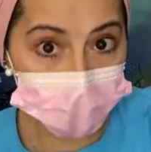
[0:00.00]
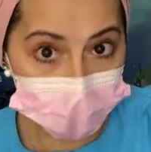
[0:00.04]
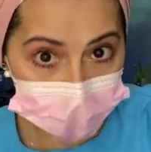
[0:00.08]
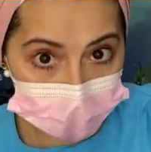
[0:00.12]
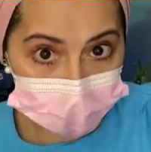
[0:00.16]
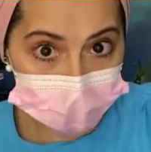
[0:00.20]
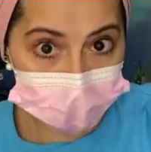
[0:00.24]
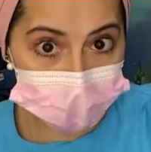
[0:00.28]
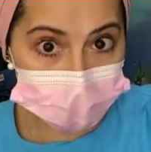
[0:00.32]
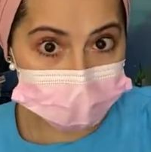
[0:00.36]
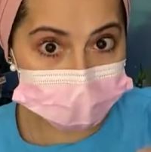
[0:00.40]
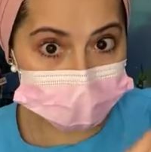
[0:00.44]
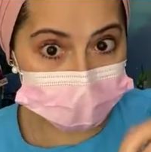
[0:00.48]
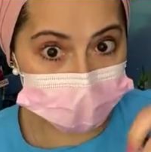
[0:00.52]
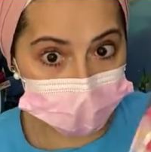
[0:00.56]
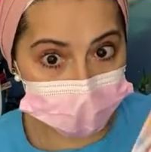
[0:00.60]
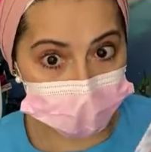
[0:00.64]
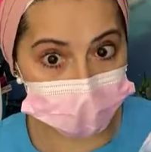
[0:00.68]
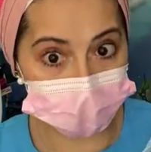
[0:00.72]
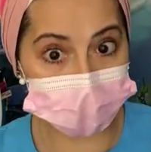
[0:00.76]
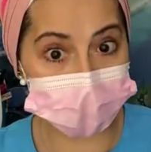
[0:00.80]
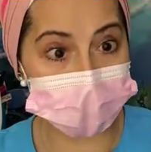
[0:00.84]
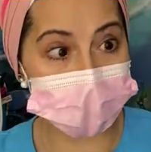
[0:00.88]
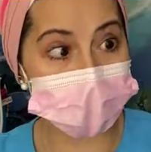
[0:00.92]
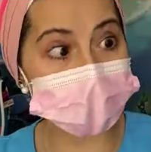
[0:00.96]
always
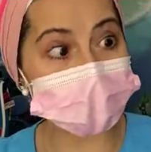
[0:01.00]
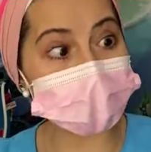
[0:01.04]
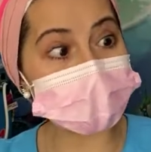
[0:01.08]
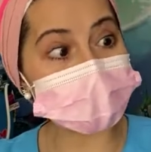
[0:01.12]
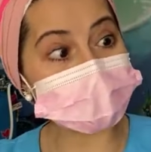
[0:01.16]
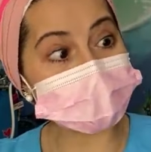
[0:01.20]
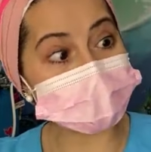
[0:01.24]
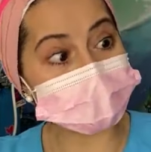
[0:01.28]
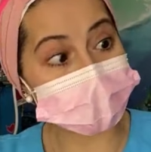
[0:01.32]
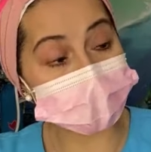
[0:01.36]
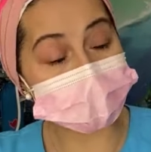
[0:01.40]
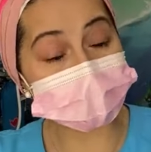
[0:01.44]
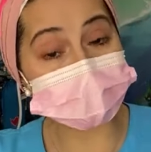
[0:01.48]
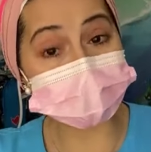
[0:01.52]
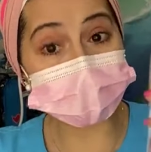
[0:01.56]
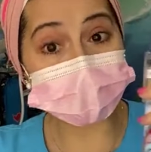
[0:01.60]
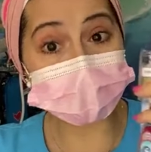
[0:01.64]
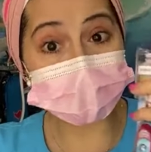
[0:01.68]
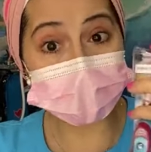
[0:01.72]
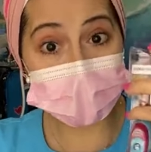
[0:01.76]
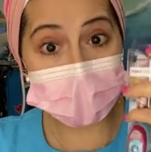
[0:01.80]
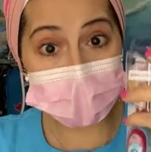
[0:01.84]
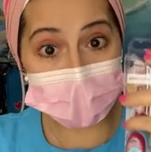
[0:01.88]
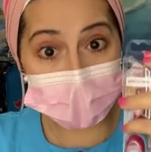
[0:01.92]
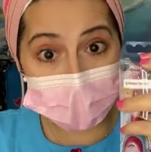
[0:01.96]
look at the size
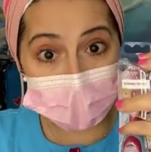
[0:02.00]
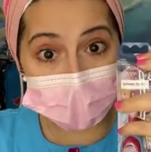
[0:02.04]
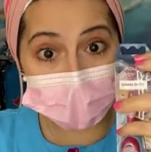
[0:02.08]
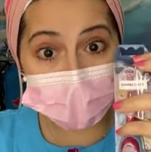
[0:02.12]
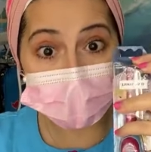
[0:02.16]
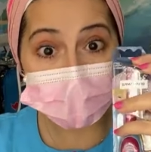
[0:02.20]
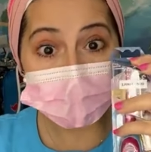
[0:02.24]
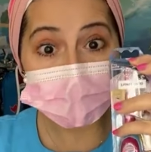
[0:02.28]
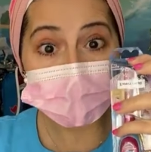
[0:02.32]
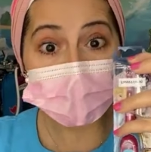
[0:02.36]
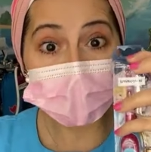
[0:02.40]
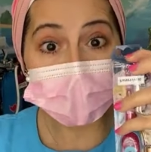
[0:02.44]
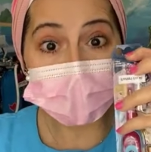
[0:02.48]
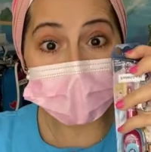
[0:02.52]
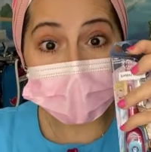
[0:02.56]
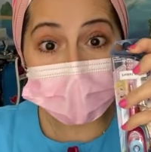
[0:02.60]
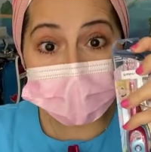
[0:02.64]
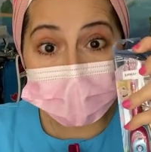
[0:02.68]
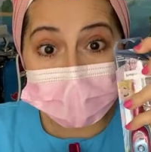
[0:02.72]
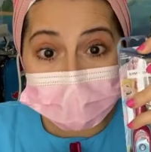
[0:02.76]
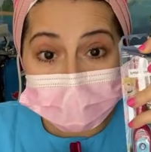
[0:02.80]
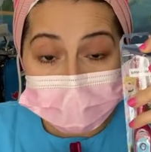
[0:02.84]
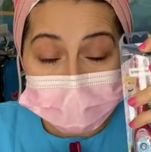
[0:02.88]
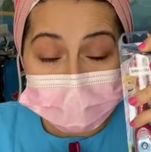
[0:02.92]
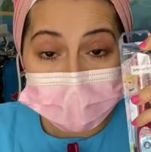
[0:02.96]
of the head.
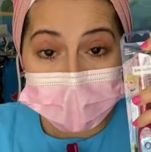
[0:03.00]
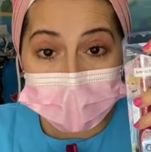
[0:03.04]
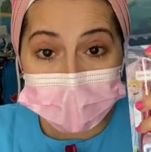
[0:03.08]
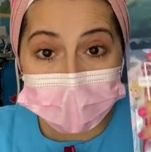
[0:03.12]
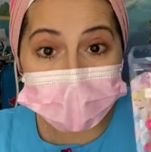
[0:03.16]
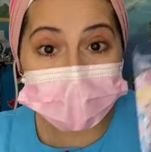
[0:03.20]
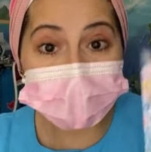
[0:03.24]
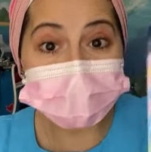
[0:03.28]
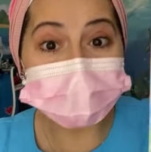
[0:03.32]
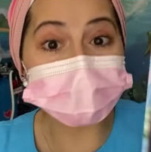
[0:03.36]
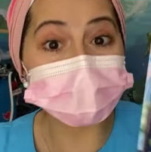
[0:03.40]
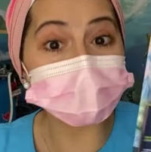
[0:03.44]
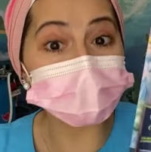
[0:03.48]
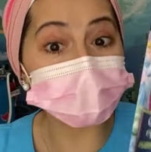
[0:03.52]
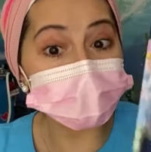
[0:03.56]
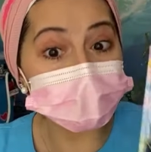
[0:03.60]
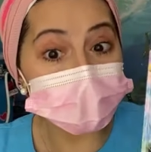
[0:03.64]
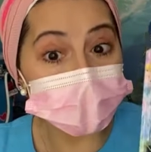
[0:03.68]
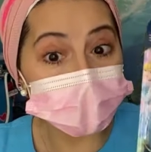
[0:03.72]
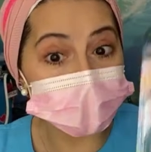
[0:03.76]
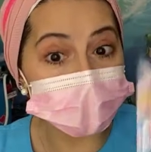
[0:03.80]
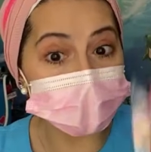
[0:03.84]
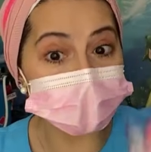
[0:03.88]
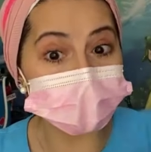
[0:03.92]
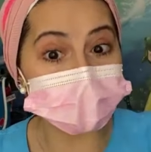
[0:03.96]
And this head is the
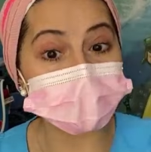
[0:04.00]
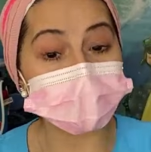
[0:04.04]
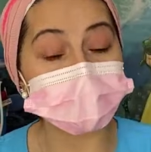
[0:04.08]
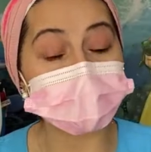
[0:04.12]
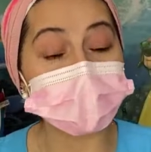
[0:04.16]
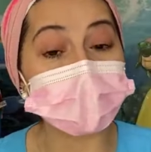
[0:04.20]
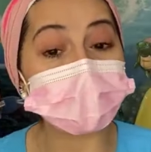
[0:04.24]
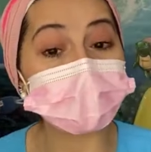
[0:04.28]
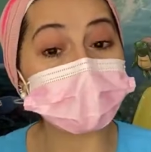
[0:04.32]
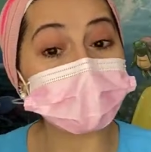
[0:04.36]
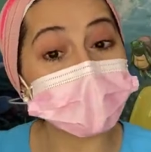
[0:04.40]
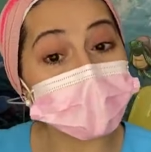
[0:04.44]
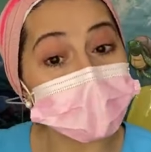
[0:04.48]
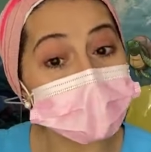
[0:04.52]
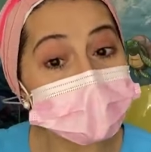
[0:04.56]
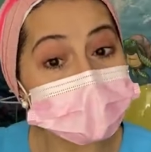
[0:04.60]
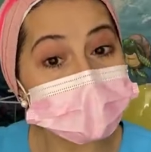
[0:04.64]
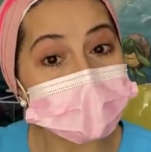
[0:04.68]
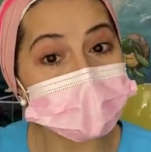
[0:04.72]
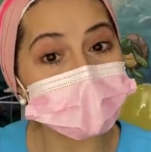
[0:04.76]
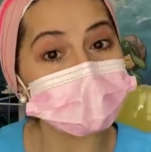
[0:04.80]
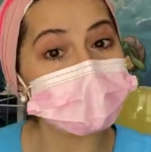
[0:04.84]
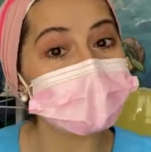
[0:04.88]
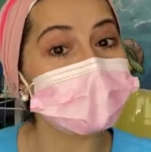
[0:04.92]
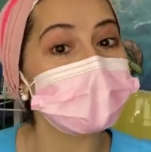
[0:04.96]
smallest. So my
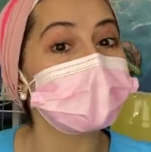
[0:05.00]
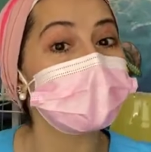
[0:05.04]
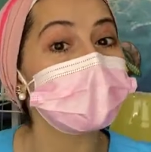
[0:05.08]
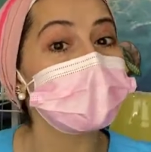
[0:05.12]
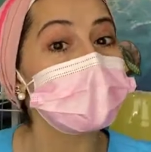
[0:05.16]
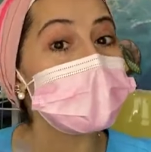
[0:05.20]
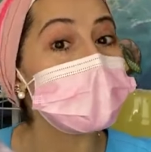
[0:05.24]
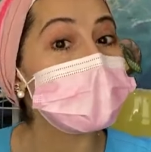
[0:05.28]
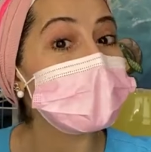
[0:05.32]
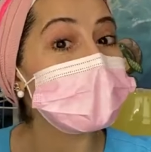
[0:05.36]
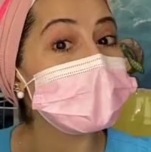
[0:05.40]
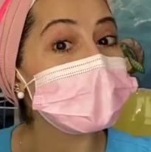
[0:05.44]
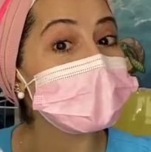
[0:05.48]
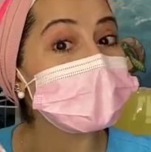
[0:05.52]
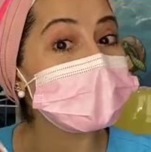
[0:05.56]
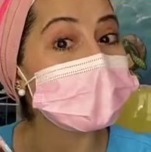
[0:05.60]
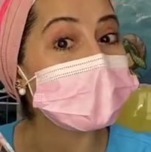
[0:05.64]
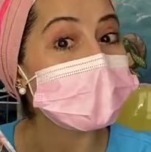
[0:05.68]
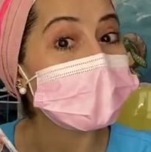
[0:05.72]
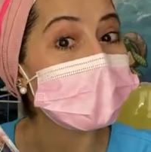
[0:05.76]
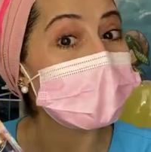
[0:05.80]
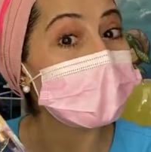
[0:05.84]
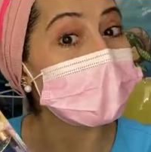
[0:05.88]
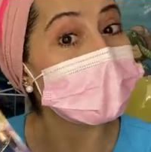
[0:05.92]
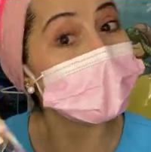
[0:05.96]
first gift giveaway
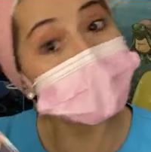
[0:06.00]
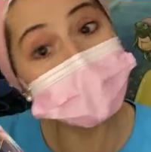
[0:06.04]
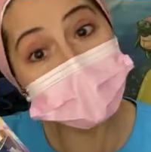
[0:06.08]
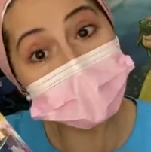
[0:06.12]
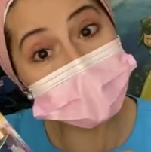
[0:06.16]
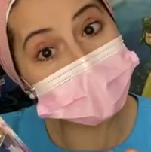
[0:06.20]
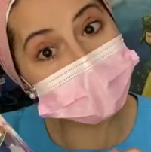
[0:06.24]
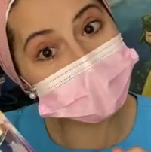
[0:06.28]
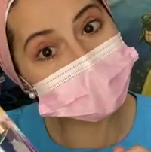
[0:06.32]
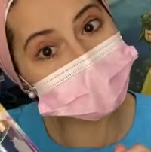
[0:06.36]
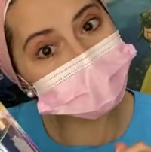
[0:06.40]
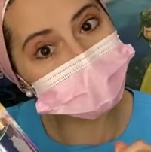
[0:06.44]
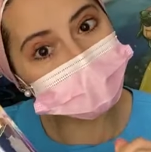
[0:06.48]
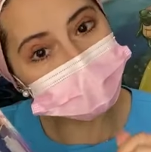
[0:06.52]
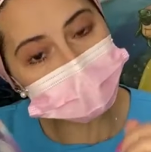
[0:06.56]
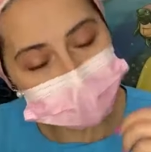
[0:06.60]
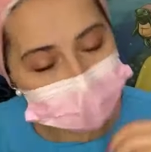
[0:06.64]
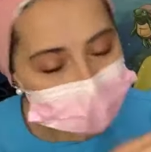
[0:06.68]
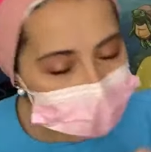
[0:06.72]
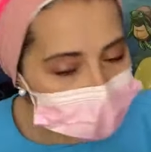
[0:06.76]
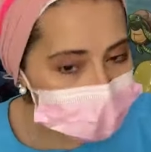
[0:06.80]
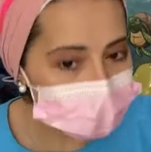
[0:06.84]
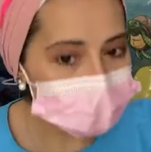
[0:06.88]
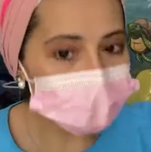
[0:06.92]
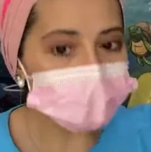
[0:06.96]
is the electric
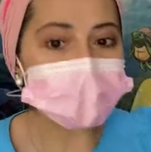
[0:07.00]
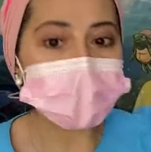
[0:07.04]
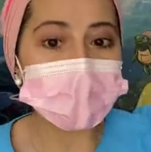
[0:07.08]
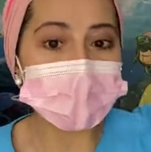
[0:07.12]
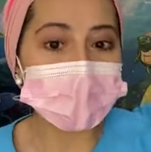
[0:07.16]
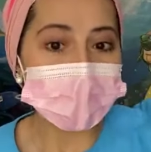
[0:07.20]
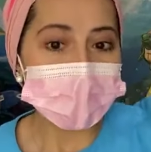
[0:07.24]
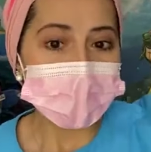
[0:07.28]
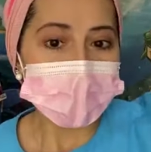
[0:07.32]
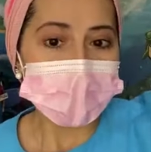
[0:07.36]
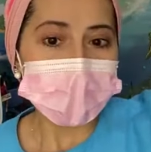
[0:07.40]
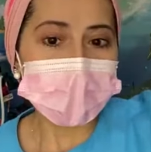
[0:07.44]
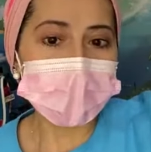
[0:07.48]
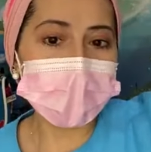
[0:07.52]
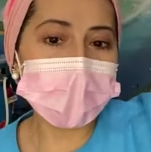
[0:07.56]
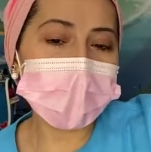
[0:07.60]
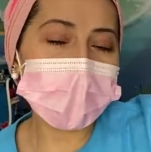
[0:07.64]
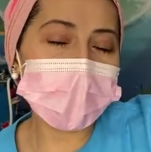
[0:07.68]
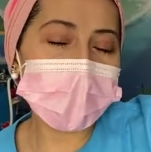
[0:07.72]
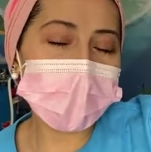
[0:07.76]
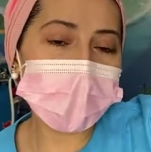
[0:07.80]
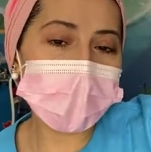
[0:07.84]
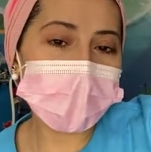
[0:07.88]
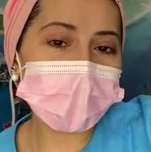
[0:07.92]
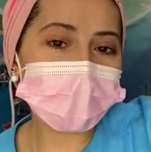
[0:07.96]
brush.
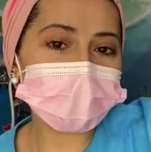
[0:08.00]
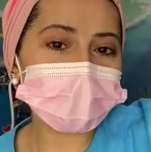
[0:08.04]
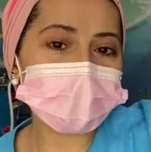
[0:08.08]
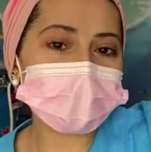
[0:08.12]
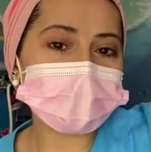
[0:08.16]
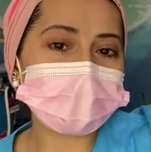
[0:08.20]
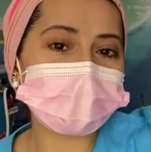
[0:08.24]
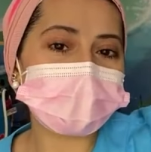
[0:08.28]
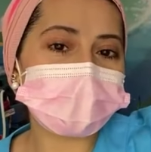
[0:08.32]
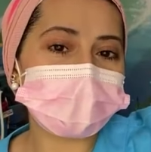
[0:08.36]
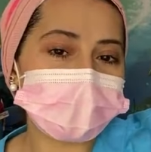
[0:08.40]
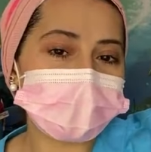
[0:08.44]
And my